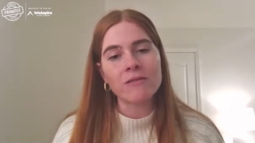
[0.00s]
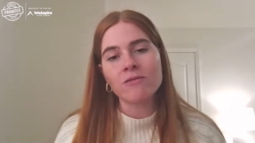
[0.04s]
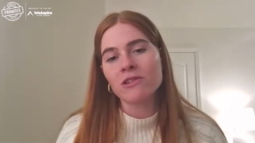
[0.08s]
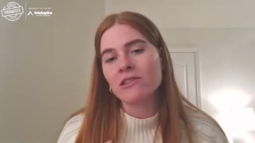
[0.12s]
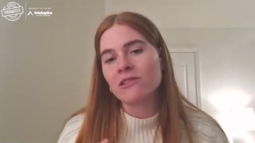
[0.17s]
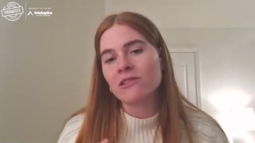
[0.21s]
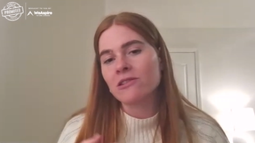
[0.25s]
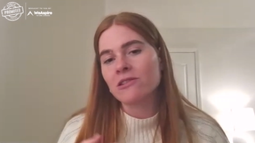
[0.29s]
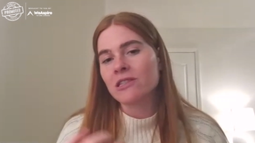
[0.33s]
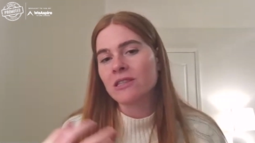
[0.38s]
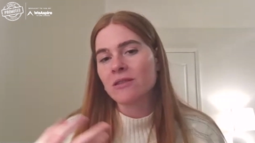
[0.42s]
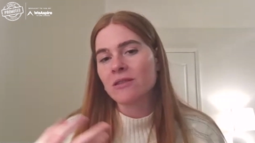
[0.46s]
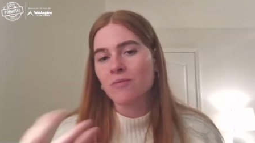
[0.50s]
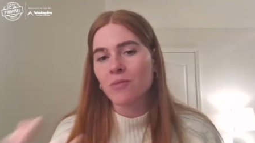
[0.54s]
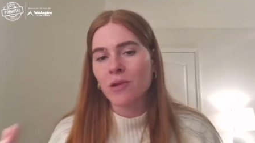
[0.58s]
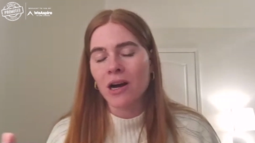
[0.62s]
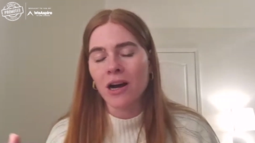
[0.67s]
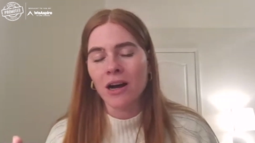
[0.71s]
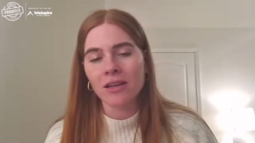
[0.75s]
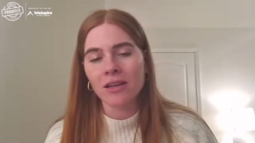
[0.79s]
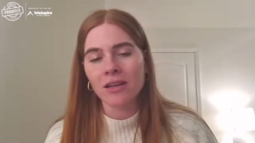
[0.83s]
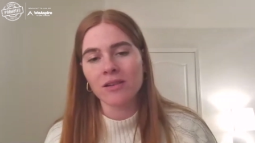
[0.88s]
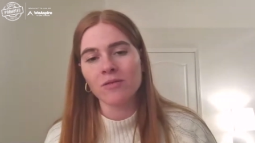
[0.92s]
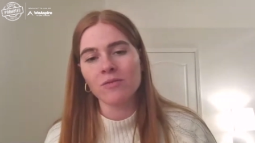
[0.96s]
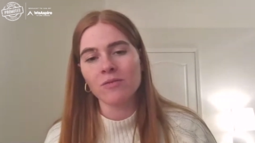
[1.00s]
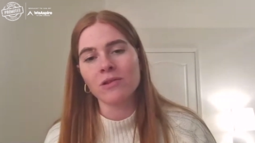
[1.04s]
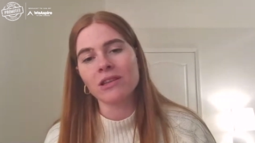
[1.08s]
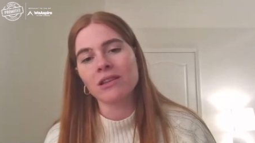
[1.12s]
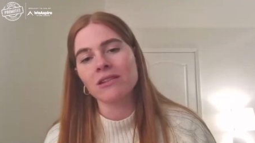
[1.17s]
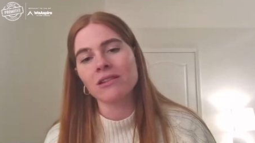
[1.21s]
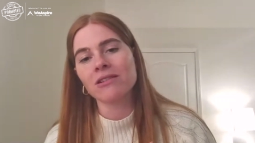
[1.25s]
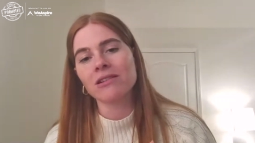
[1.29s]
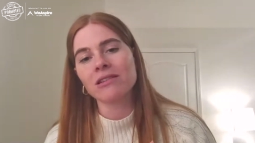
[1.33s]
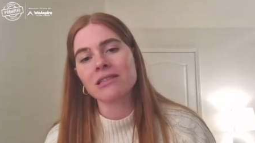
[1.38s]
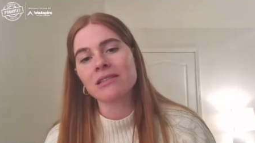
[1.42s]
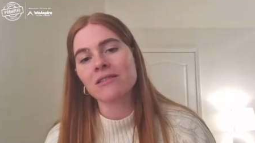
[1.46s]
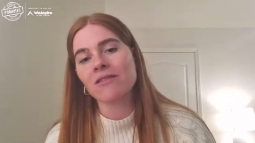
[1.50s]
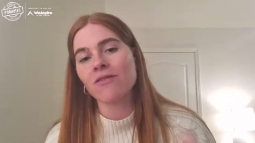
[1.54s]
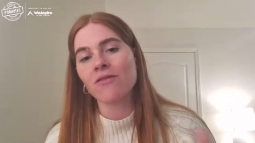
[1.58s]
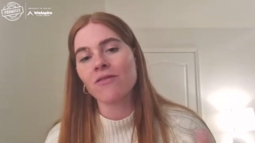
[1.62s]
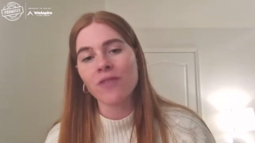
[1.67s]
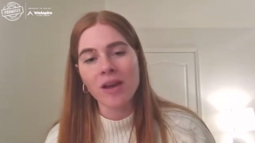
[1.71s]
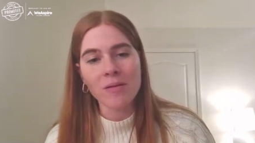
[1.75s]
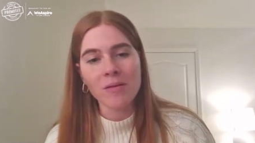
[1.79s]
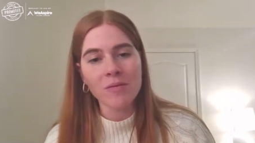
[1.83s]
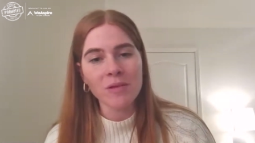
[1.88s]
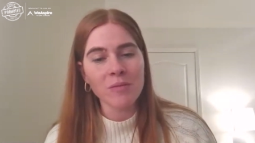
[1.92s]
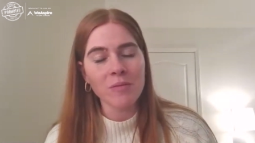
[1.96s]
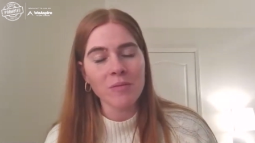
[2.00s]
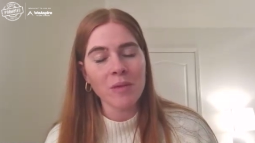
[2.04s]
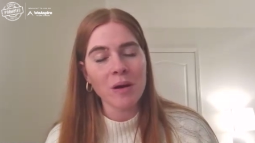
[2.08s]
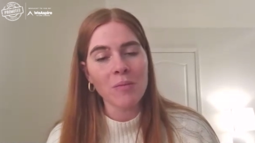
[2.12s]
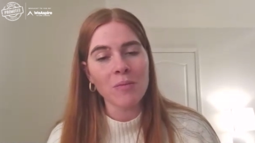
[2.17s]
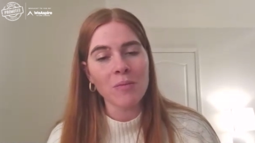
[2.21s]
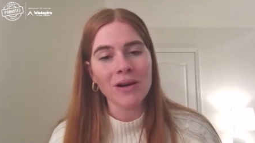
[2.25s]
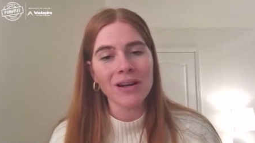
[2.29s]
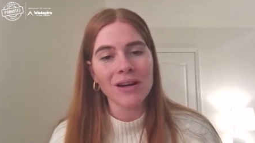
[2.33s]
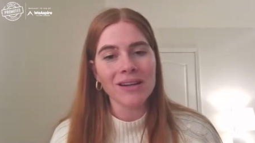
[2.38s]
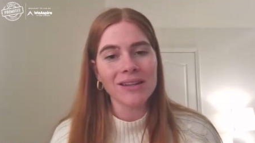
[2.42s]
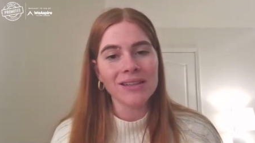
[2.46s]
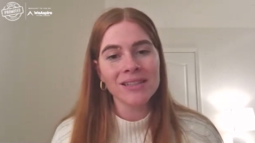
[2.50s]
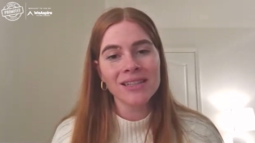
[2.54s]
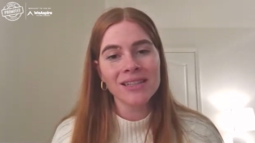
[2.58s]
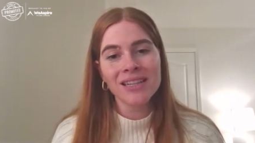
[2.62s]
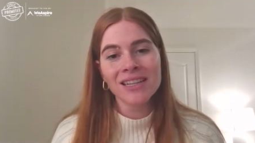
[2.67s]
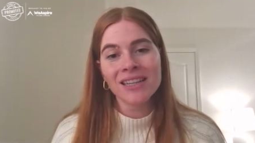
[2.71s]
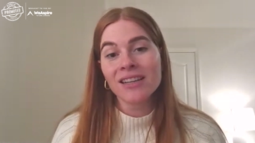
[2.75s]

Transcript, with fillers: whether it's your partner whether it's your family member